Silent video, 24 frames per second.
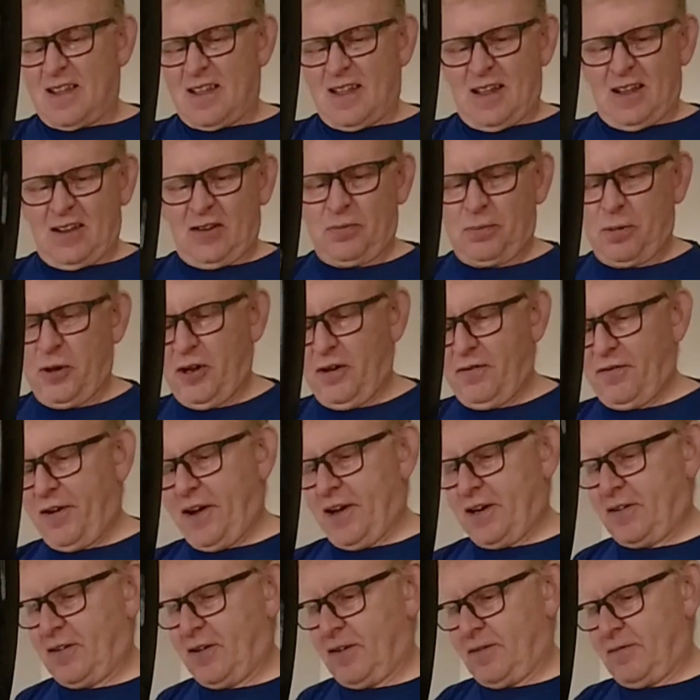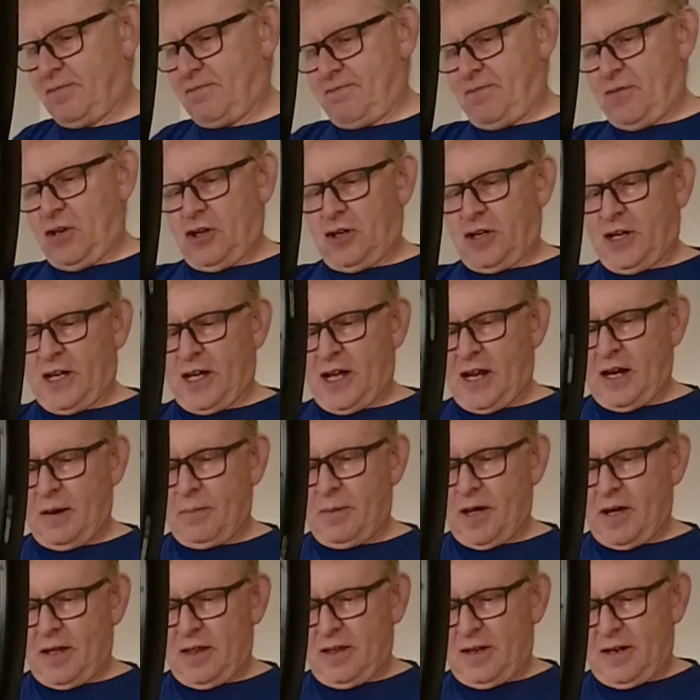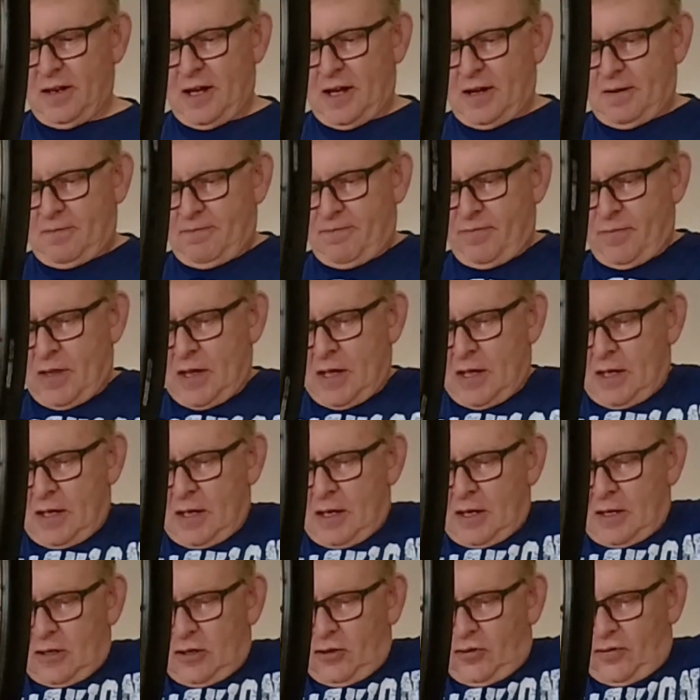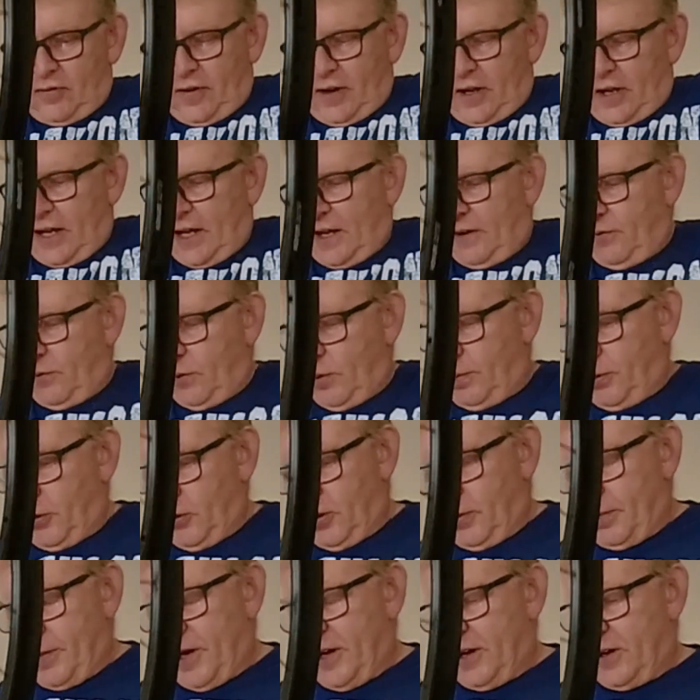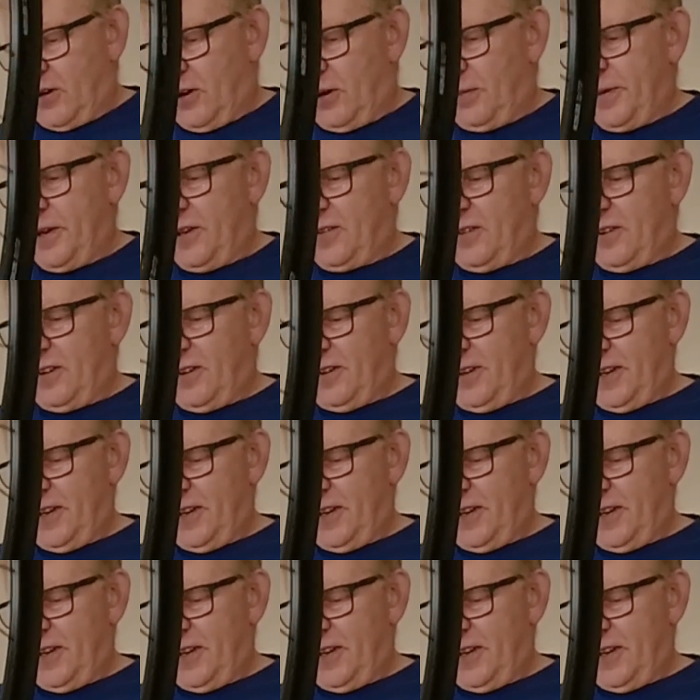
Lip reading: That's perfect. Not going to get any better than that. Just for a laugh, we'll put the micrometer